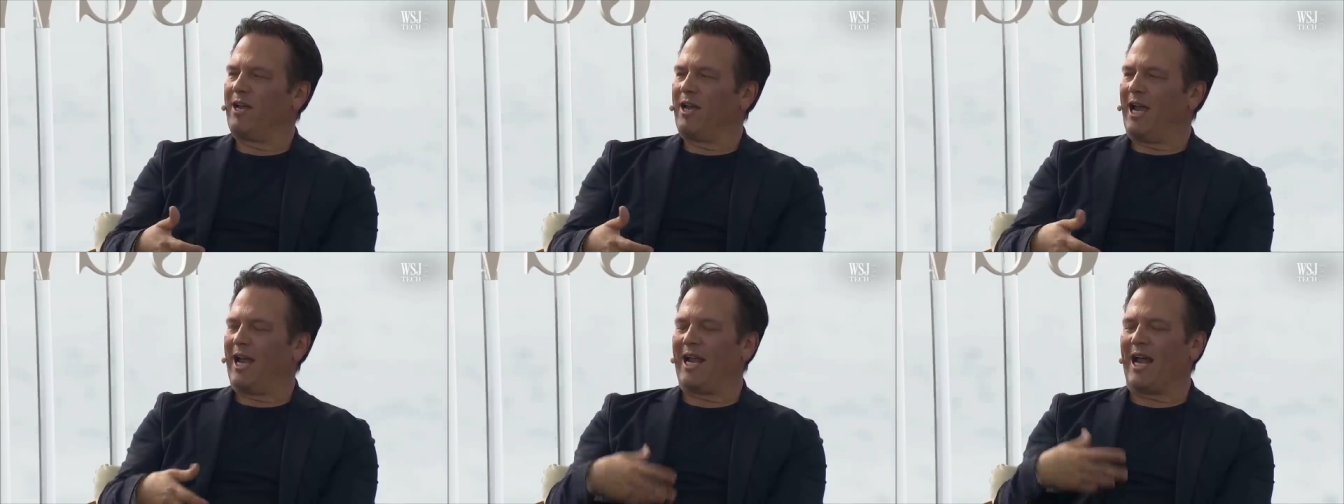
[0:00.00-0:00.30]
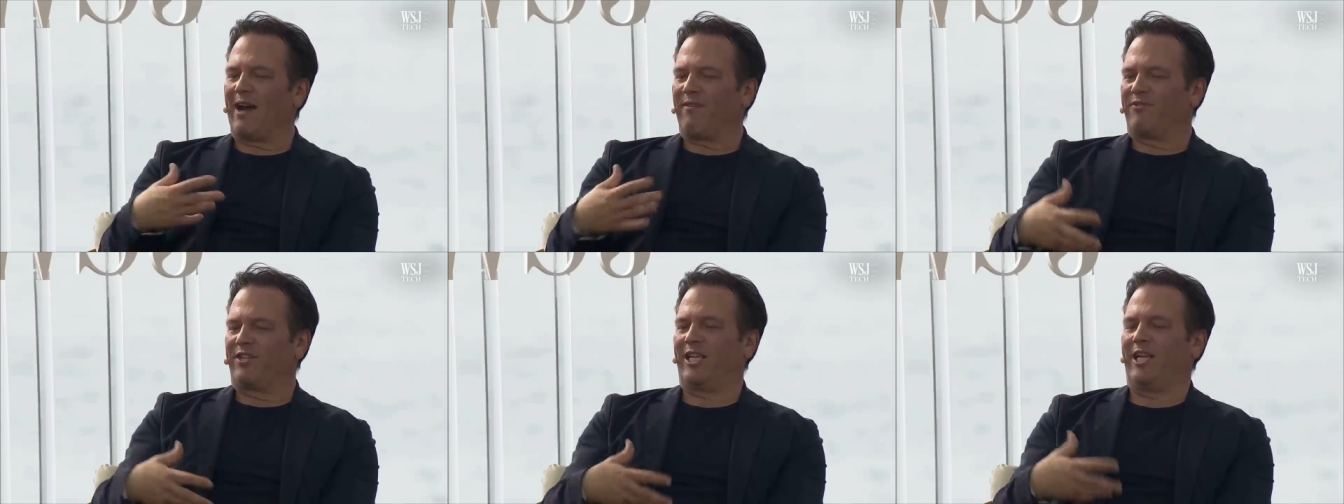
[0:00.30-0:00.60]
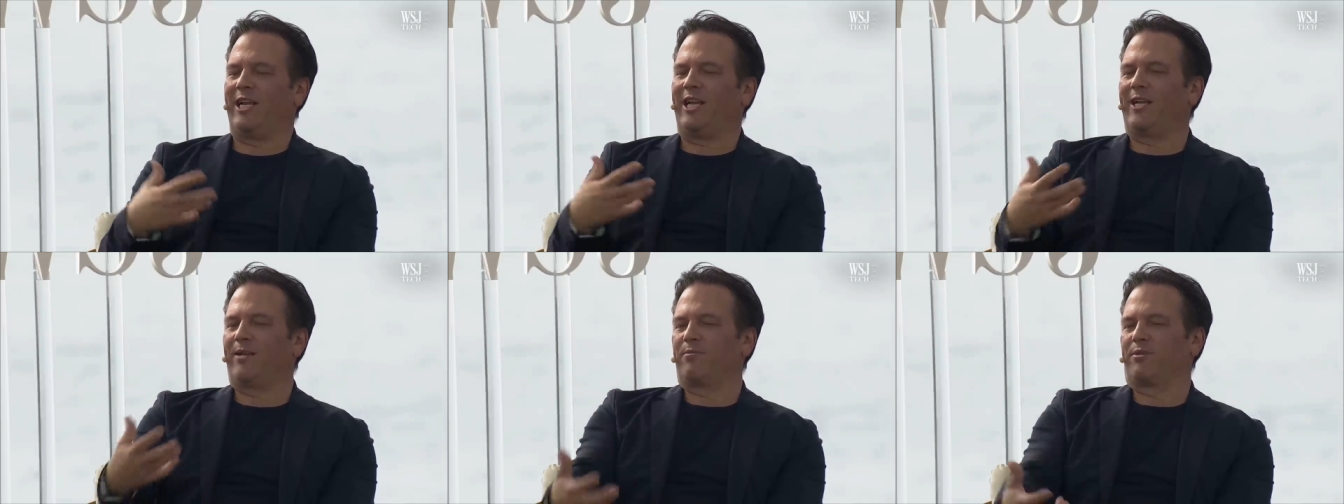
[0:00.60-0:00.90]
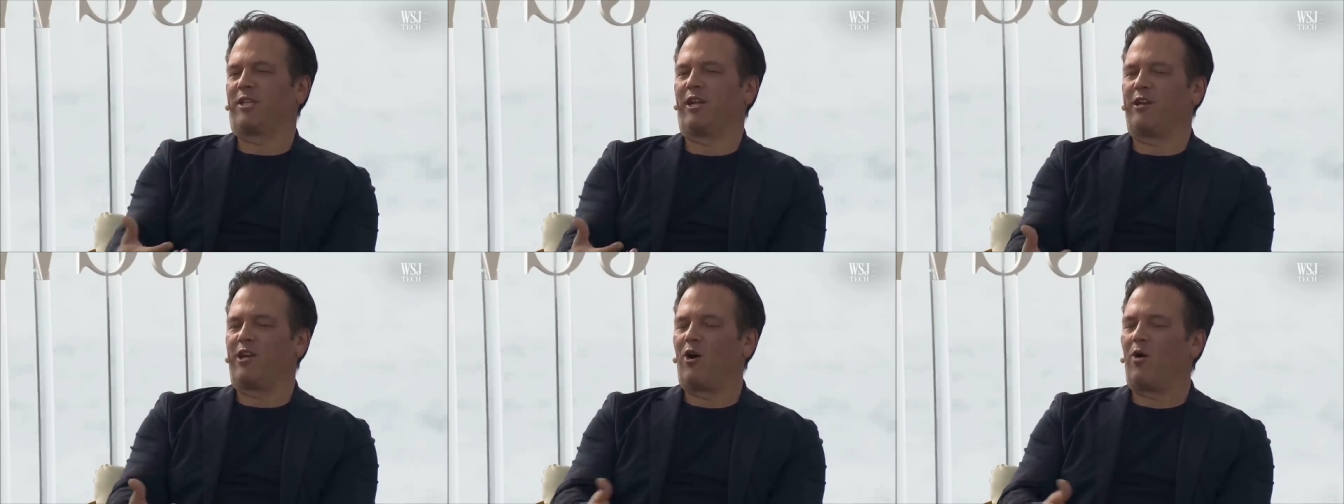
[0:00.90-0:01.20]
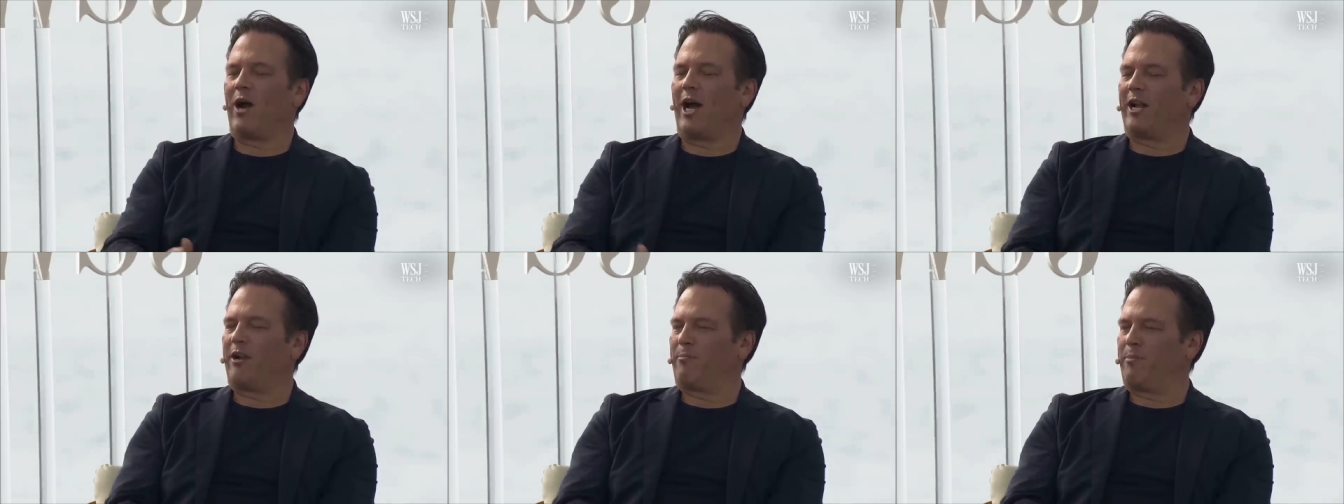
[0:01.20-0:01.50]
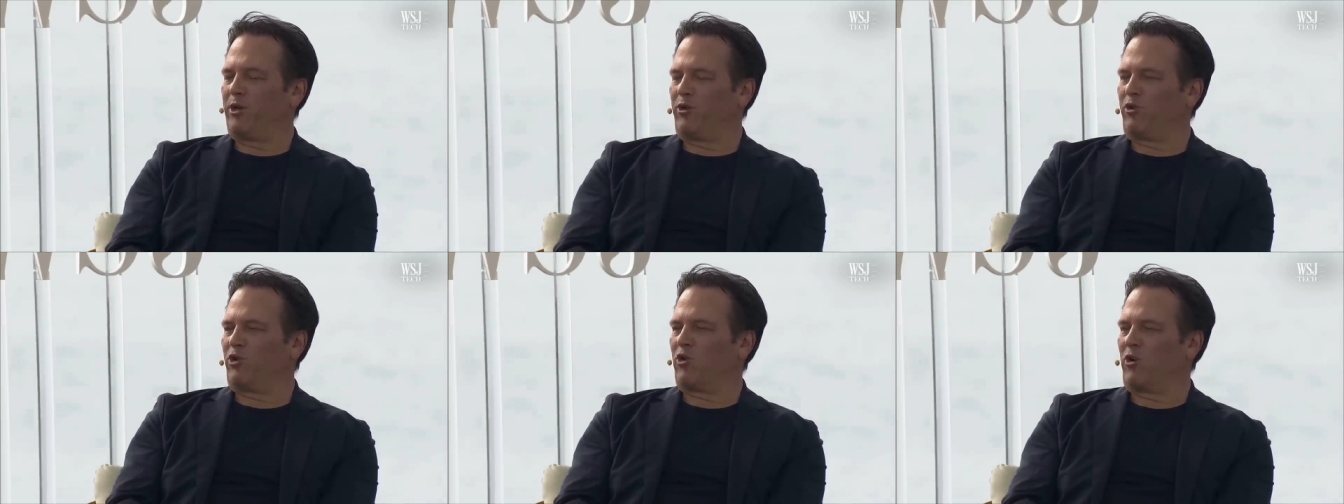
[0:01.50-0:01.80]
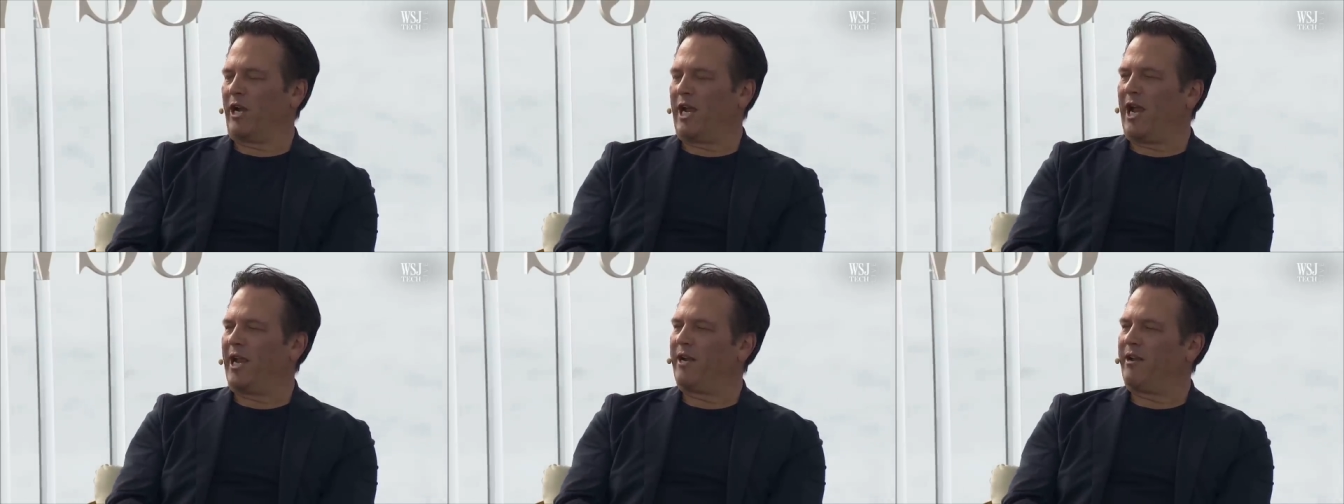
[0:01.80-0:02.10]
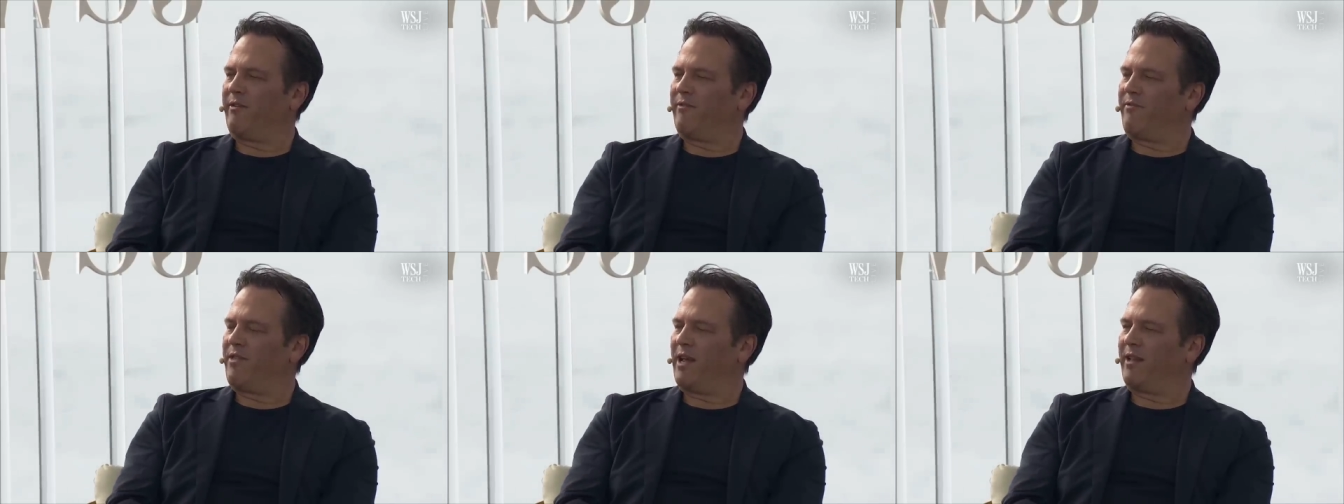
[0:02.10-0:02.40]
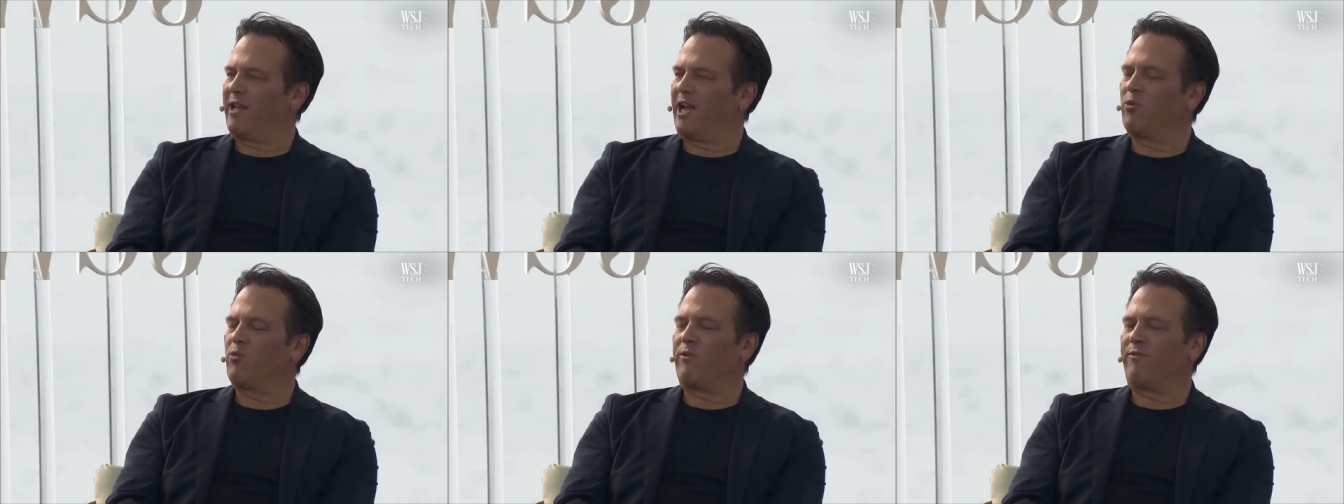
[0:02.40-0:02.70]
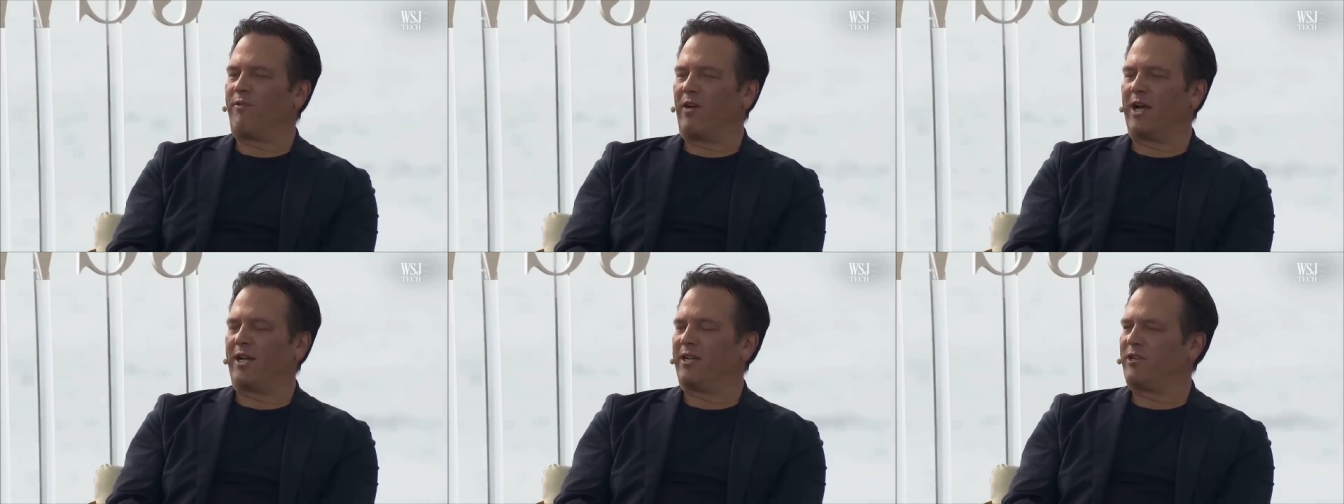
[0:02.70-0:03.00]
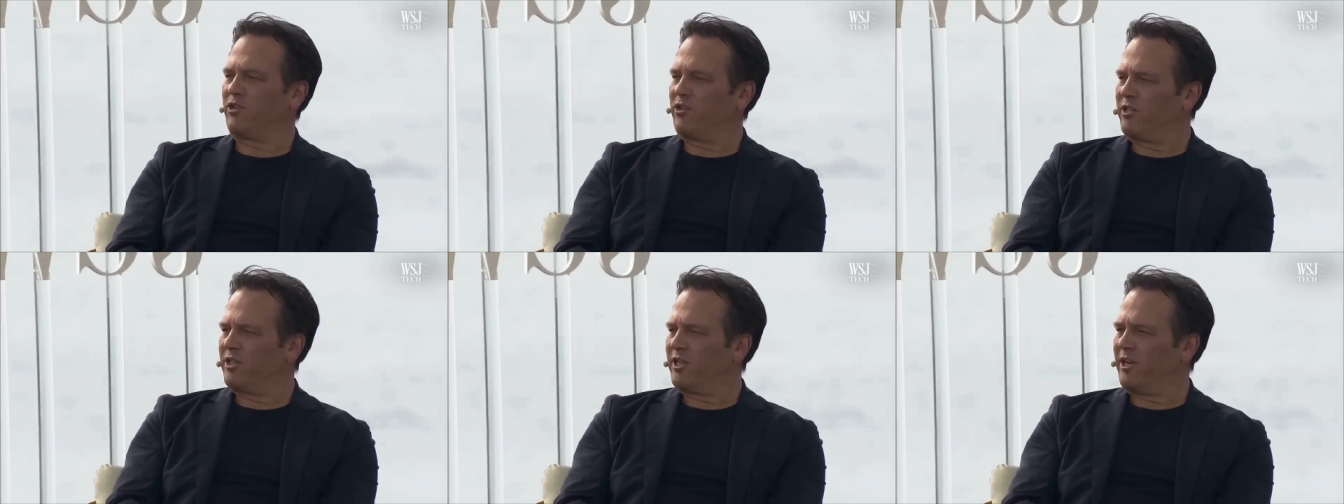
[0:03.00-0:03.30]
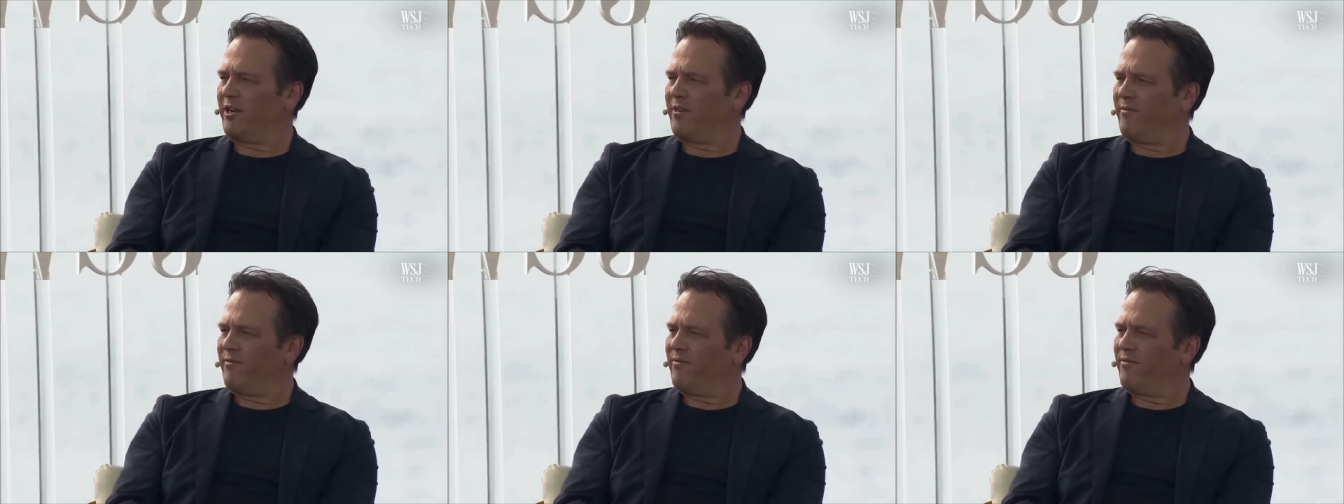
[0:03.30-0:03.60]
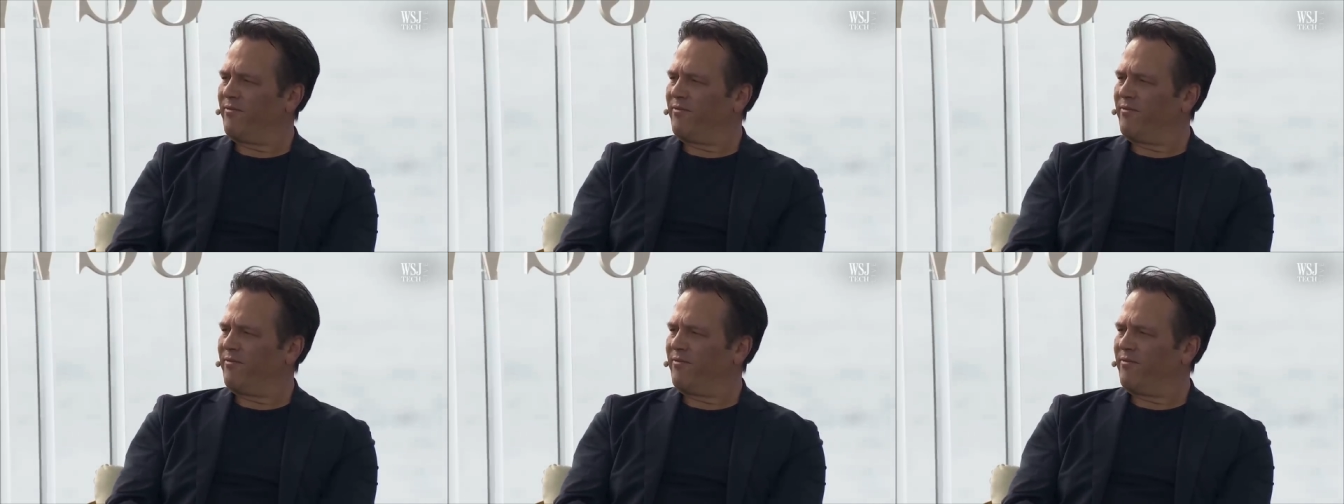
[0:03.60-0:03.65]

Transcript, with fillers: and have teams that know how to build creative that they will find interesting.